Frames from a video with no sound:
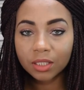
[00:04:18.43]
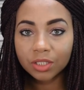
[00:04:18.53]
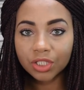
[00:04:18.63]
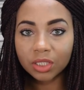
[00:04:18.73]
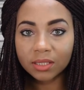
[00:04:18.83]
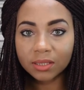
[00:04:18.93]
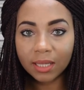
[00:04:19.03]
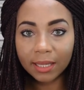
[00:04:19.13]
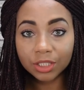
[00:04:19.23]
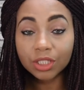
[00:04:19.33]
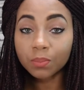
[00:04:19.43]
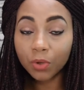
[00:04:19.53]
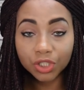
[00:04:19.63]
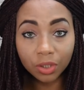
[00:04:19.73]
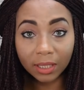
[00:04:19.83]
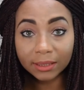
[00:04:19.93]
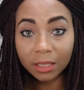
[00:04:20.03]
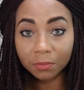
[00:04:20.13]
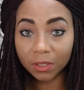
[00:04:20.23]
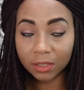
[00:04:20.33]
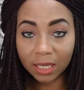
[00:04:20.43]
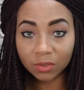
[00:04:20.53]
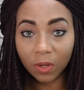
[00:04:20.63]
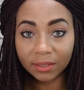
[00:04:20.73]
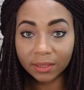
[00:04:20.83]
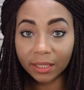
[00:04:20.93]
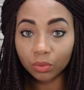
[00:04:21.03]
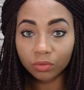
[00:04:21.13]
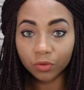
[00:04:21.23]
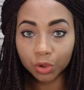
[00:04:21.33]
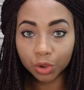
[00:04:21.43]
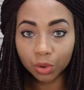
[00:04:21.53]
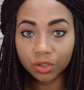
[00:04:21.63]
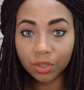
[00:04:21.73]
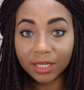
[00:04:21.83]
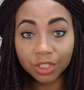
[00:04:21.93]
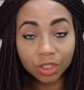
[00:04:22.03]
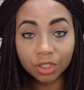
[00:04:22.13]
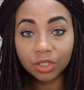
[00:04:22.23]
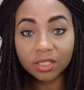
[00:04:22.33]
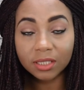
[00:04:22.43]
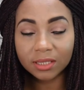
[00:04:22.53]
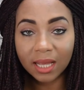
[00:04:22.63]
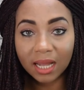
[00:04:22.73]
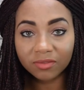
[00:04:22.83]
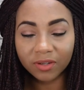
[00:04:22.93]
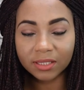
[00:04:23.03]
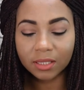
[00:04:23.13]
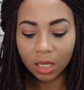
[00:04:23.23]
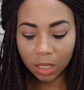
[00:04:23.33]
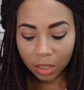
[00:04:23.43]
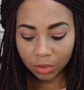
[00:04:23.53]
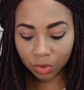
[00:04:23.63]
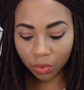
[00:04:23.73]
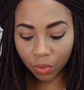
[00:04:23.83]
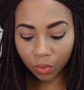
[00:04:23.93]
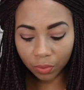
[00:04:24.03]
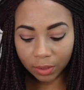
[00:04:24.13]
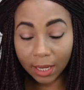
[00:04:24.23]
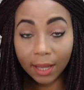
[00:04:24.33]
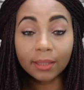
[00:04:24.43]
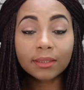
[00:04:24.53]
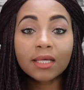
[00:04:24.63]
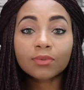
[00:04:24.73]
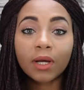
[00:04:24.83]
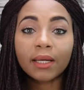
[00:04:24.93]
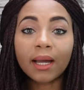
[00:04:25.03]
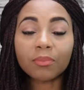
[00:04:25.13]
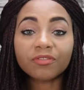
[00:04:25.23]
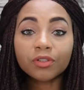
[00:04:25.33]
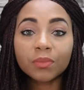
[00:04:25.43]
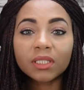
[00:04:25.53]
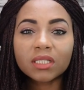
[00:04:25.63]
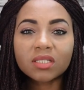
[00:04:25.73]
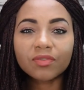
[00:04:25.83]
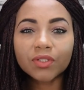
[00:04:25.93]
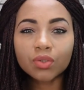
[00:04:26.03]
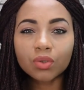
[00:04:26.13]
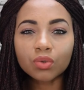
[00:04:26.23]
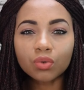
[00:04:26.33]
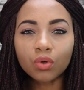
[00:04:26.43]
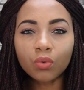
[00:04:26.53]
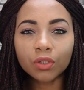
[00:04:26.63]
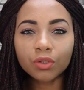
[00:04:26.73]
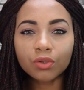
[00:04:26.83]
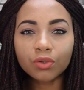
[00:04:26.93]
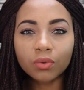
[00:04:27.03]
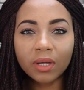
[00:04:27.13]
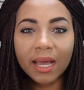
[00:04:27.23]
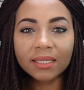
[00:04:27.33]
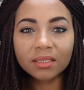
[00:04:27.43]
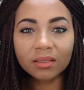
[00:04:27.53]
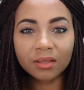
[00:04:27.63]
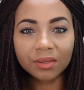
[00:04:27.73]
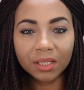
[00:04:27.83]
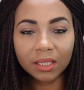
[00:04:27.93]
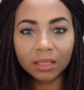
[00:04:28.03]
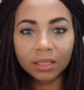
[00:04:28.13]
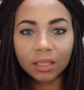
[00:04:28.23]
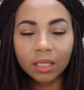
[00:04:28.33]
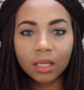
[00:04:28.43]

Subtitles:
She's much younger than me. That's one thing I know for sure. And she just needs advice. So, yeah, that's why I'm filming this video, to know what you guys think.